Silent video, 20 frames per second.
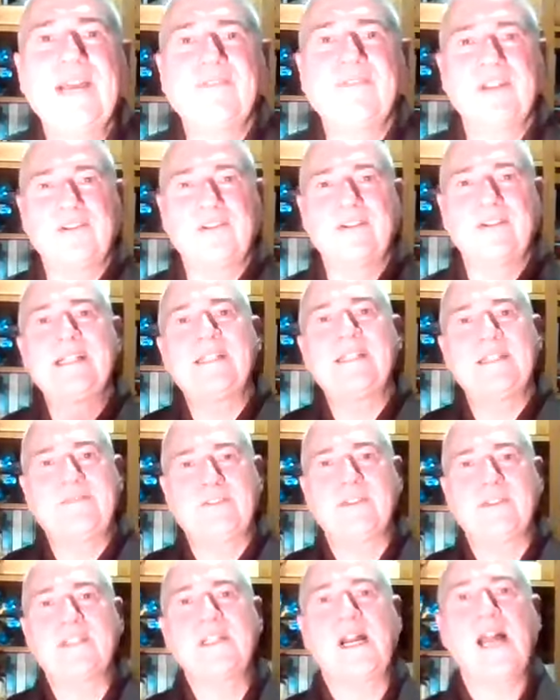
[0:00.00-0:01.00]
have the three
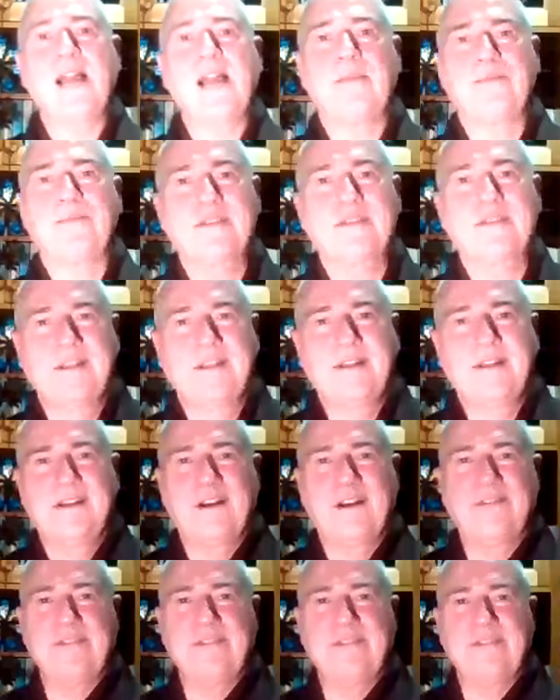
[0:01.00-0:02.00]
different types
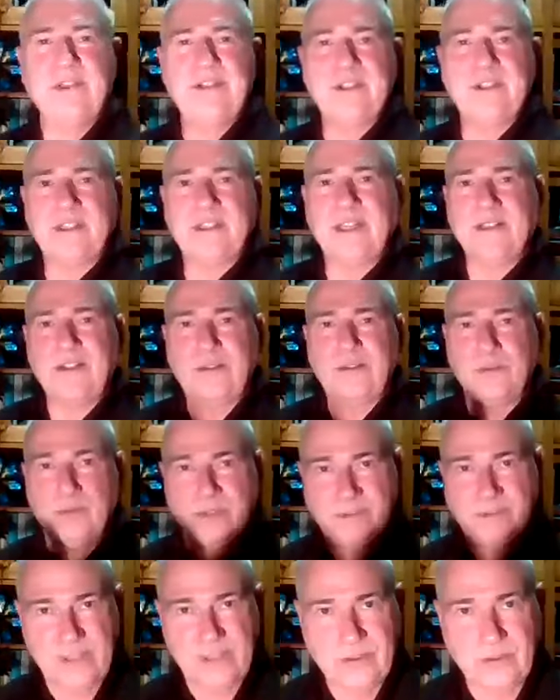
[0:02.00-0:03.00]
of images that you
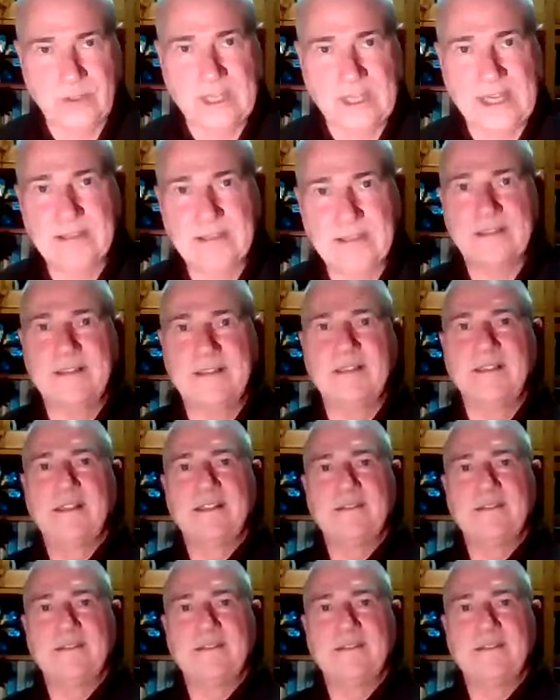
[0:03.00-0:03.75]
would visualize: